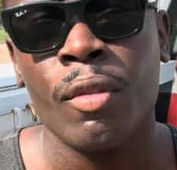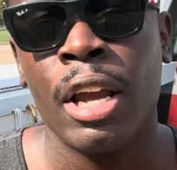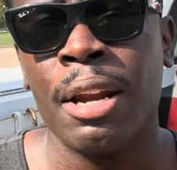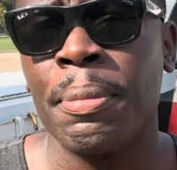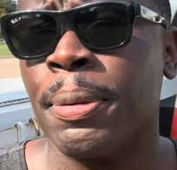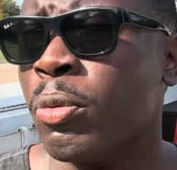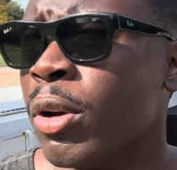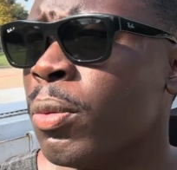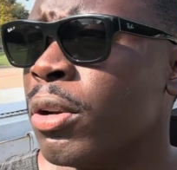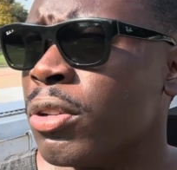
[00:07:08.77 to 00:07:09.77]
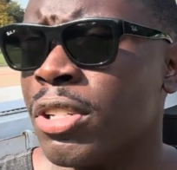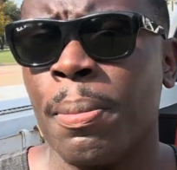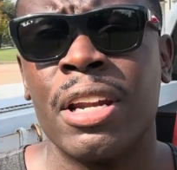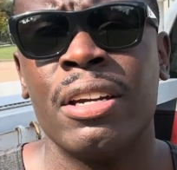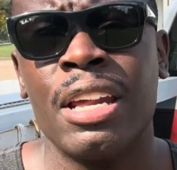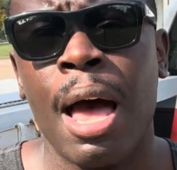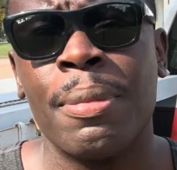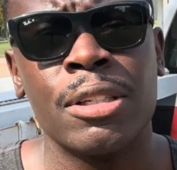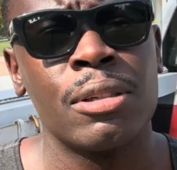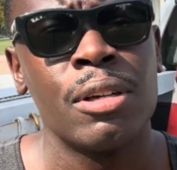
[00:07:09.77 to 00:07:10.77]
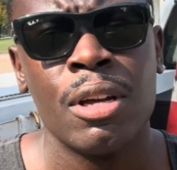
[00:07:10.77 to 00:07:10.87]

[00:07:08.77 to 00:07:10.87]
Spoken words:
And I'm gonna be real with you. Some of the dumbest